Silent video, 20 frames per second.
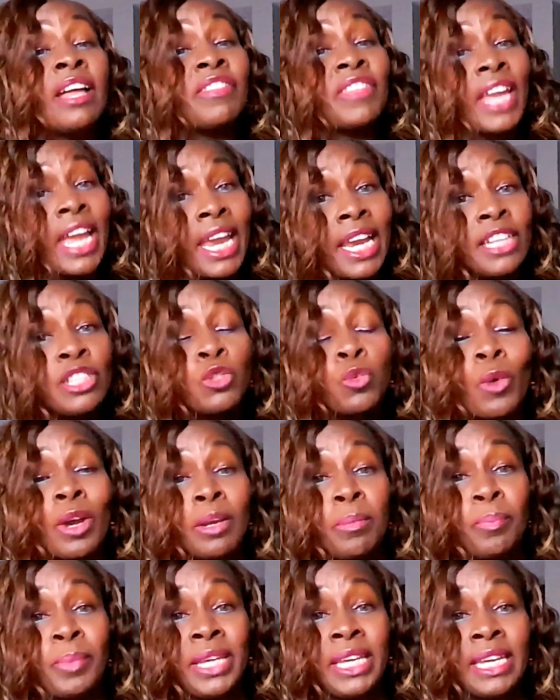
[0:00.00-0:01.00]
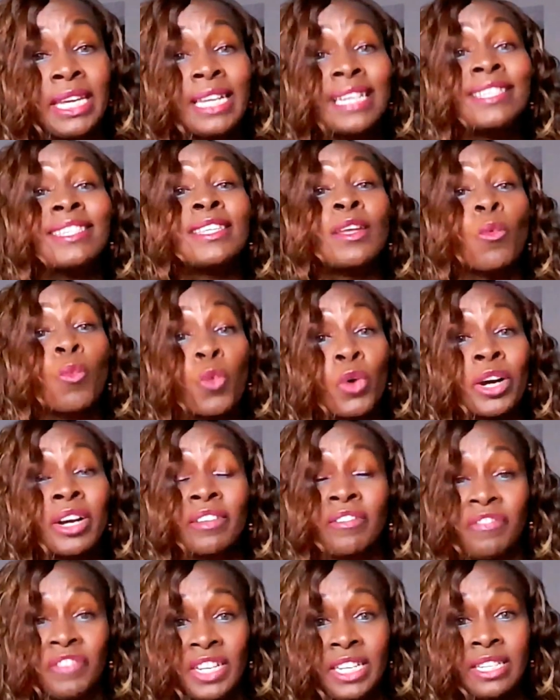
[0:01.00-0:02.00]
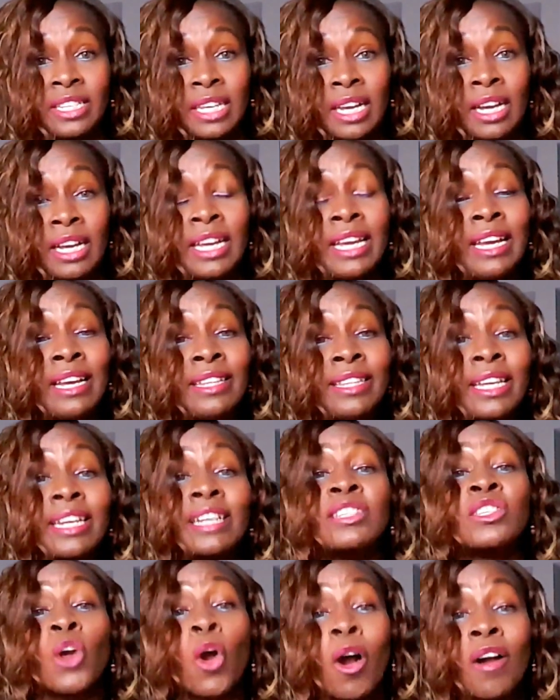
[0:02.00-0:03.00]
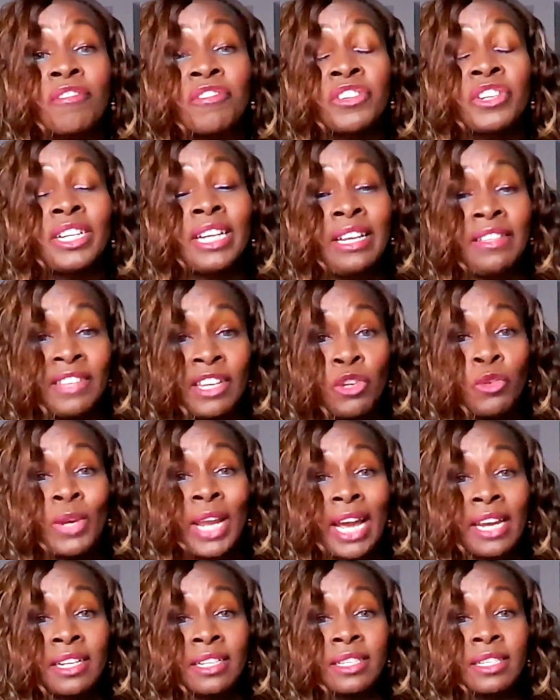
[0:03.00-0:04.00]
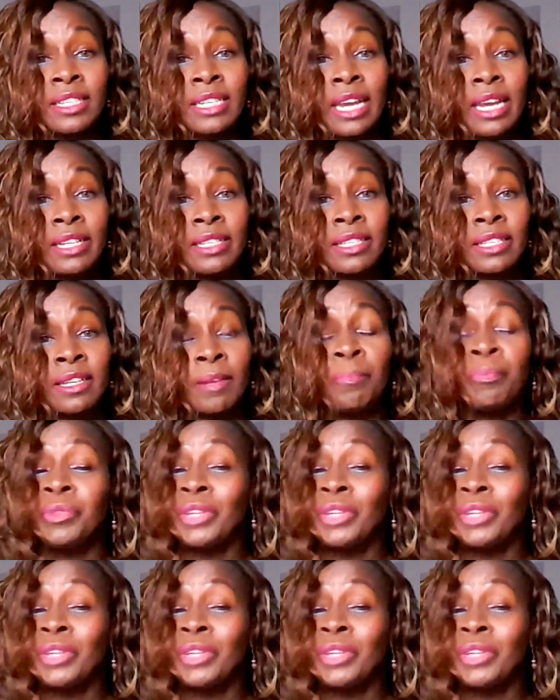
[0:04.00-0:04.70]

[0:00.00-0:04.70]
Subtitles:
The H-1B is the work visa that is offered in the United States.